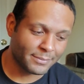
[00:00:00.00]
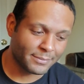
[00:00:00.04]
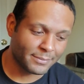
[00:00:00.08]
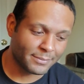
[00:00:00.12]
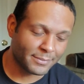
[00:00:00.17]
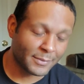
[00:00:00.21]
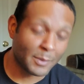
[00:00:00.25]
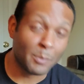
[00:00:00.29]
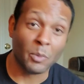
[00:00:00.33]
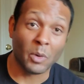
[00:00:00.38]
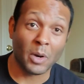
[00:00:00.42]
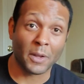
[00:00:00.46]

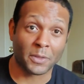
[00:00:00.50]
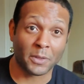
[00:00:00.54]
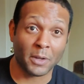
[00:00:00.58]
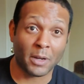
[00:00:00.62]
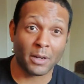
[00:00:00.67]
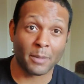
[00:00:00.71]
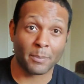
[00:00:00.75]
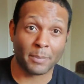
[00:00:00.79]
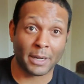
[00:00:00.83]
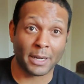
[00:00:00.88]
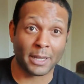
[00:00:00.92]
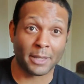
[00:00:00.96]
The more I thought
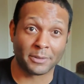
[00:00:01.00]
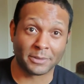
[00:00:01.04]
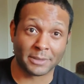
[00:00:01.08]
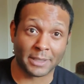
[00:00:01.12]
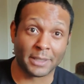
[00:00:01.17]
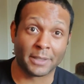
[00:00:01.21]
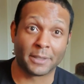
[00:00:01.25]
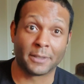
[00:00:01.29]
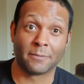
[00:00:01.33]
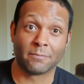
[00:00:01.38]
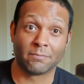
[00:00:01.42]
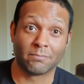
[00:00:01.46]
about it, I was
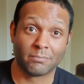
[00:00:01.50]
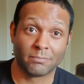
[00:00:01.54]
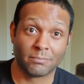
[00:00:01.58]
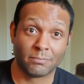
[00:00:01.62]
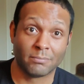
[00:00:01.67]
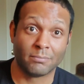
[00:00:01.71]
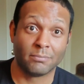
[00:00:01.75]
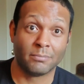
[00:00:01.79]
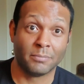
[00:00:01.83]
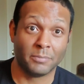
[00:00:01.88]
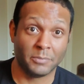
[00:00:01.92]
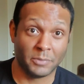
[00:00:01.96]
like,
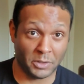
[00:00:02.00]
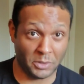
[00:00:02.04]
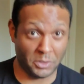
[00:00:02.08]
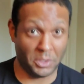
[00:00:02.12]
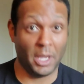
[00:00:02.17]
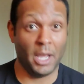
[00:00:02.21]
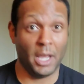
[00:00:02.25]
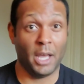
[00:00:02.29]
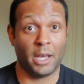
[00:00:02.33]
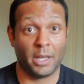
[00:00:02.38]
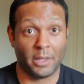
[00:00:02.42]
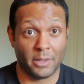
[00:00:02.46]

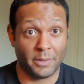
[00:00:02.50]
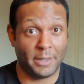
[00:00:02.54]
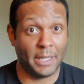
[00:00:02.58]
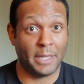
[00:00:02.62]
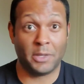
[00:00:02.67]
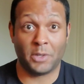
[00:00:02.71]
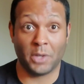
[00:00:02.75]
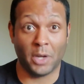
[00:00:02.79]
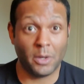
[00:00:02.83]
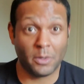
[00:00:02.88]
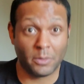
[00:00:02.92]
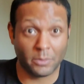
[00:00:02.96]
yeah, they
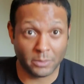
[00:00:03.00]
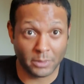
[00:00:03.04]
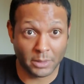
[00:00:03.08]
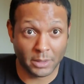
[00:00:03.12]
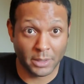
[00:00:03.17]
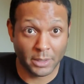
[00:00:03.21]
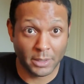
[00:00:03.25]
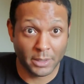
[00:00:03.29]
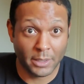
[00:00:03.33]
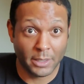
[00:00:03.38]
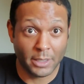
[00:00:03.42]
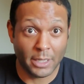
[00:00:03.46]
don't.
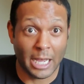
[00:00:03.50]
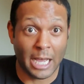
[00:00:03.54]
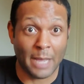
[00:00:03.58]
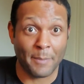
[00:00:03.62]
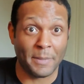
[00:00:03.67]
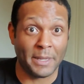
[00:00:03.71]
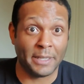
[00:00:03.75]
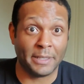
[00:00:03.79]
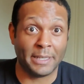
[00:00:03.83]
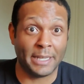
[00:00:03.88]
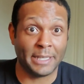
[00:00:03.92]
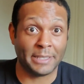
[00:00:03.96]
I
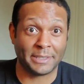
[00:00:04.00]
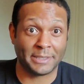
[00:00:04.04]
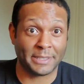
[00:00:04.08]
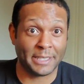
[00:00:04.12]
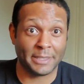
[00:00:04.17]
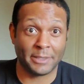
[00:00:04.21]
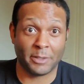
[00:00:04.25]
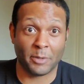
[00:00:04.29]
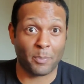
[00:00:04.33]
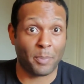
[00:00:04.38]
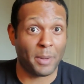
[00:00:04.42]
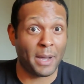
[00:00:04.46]
mean,
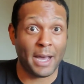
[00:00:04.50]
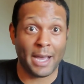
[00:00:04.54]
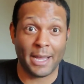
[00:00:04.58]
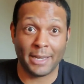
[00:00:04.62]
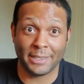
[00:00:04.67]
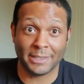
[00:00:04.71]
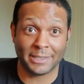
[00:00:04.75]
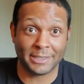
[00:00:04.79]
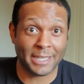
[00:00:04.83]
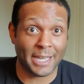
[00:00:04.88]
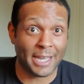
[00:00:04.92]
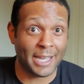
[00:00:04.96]
they're pie in
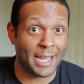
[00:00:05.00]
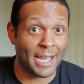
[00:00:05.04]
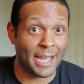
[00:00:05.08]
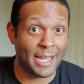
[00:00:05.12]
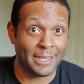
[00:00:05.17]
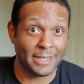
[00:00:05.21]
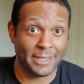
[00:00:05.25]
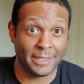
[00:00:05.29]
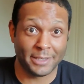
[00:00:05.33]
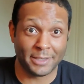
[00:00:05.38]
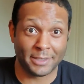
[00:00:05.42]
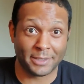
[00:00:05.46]
the sky
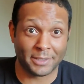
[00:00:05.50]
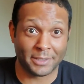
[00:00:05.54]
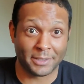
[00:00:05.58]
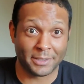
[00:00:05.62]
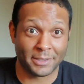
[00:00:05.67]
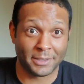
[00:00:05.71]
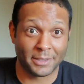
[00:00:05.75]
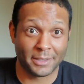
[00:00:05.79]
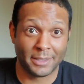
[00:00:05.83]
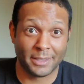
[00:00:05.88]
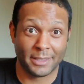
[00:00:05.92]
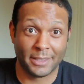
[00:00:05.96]
ideas,
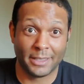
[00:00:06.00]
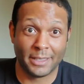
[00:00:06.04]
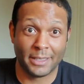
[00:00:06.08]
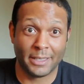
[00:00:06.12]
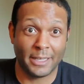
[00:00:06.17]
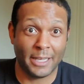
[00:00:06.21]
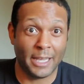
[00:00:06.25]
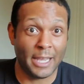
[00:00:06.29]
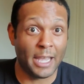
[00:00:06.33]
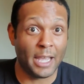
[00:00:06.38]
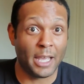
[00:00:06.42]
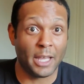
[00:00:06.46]

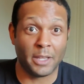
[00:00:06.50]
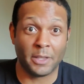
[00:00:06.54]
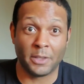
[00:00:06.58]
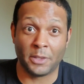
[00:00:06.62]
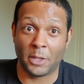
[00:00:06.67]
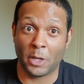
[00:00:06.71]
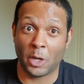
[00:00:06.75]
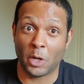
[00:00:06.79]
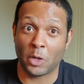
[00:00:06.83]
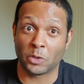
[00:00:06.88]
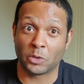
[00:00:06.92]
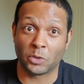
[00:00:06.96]
and
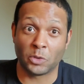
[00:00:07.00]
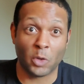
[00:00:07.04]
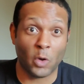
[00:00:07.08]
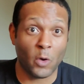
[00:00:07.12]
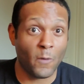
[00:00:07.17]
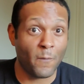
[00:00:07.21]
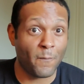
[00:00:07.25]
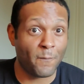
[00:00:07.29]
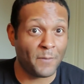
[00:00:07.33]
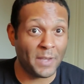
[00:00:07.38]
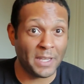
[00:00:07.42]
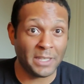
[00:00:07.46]
there's no
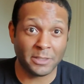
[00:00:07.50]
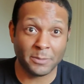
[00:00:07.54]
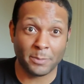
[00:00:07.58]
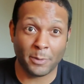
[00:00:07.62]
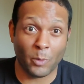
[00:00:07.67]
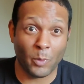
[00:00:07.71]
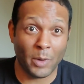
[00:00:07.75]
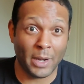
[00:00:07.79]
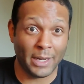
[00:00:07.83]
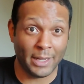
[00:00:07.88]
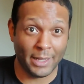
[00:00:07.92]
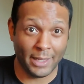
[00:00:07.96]
feasible
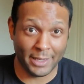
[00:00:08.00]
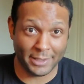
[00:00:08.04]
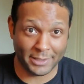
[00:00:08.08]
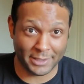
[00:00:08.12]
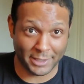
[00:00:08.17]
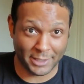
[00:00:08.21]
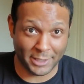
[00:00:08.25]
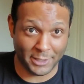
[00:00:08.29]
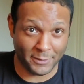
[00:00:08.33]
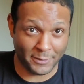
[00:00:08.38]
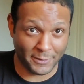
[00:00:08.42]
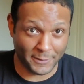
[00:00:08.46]
way to
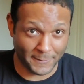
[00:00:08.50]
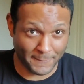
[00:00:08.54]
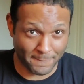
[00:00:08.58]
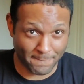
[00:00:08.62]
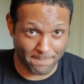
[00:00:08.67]
execute it.